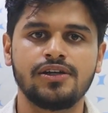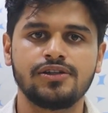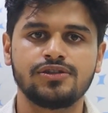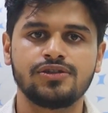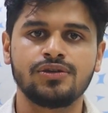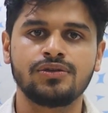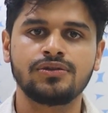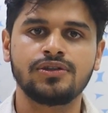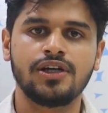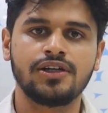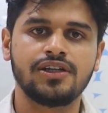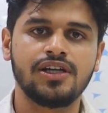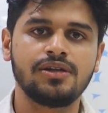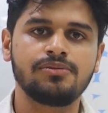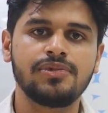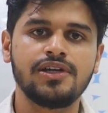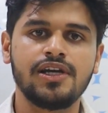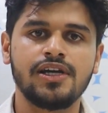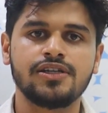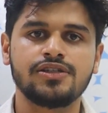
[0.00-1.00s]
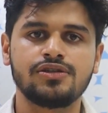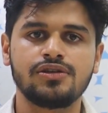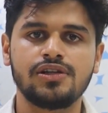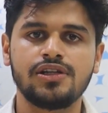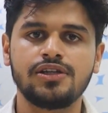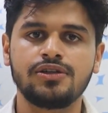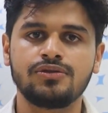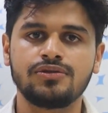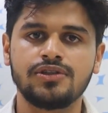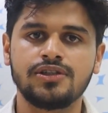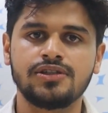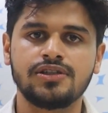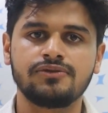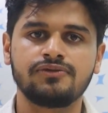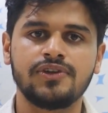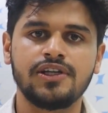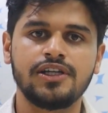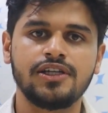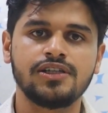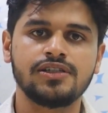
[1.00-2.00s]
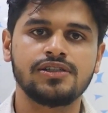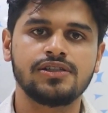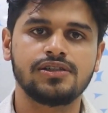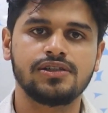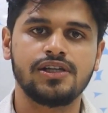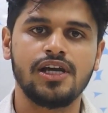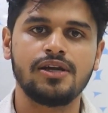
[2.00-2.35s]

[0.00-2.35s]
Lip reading: So DuckDB actually uses various